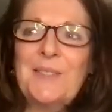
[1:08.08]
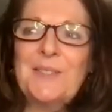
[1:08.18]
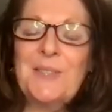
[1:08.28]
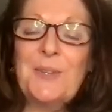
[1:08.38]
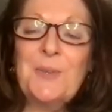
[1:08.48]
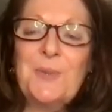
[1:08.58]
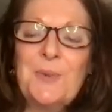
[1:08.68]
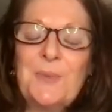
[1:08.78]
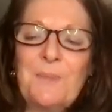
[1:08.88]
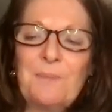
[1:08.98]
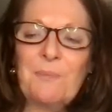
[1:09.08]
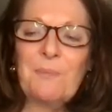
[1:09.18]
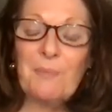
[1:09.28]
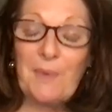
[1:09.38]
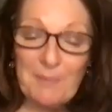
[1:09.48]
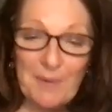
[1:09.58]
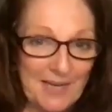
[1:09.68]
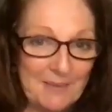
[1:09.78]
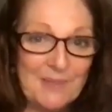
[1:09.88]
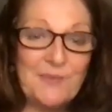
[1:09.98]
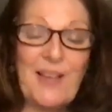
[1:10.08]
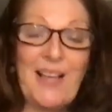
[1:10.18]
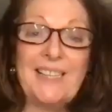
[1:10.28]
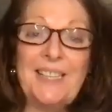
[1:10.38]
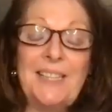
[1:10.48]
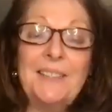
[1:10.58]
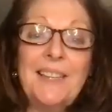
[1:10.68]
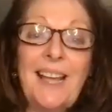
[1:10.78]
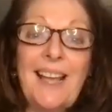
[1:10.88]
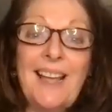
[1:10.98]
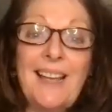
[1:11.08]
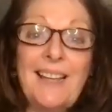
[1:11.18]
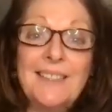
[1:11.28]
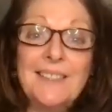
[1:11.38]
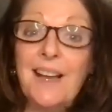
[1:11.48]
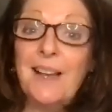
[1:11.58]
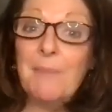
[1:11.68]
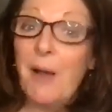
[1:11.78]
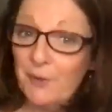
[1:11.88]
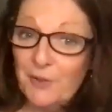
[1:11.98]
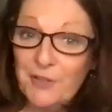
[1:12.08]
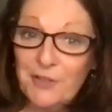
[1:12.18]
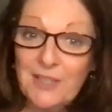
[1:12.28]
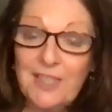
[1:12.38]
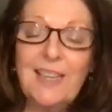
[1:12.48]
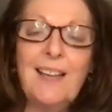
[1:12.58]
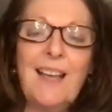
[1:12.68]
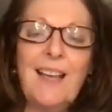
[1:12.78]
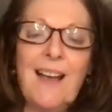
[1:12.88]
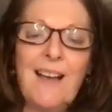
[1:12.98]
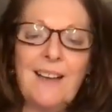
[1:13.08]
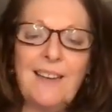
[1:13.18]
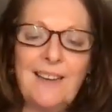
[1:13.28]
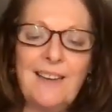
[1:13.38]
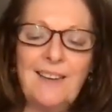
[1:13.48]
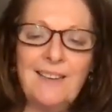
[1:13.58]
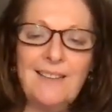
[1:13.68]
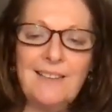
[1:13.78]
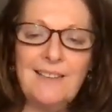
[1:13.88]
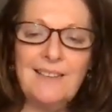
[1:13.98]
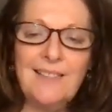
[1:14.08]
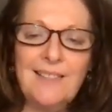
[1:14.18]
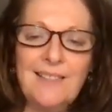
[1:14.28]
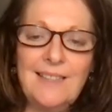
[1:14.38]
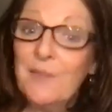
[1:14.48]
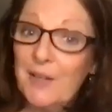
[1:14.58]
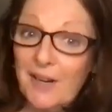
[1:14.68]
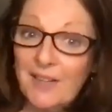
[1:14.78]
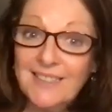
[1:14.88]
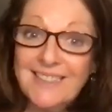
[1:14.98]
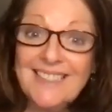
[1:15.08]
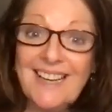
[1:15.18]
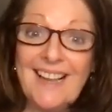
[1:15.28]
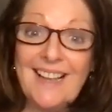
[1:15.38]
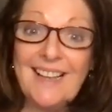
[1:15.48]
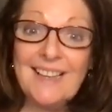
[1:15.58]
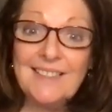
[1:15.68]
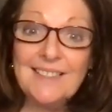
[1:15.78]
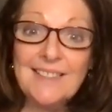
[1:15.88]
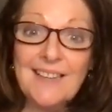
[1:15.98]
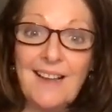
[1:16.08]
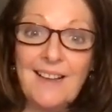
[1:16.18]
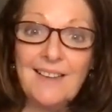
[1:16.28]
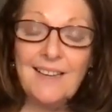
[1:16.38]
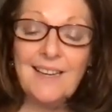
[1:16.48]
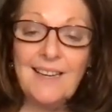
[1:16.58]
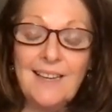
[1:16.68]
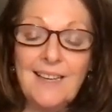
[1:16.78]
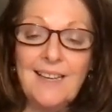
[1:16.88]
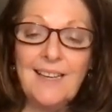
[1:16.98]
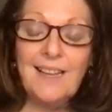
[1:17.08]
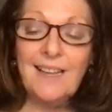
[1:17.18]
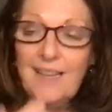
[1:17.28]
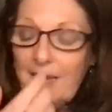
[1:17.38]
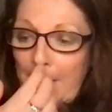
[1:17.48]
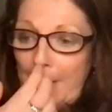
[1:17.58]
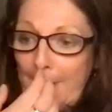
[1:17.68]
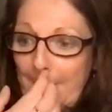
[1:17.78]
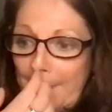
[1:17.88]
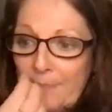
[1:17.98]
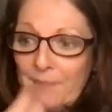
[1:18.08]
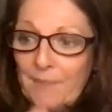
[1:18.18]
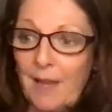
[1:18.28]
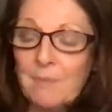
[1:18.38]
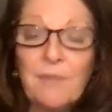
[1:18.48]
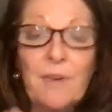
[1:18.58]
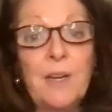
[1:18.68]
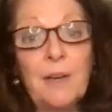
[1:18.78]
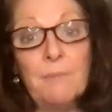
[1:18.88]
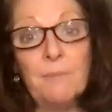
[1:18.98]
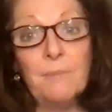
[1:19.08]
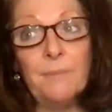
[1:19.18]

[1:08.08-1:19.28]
So my name is Val Neenan, and I'm Irish. I live in Ireland, and I'm a very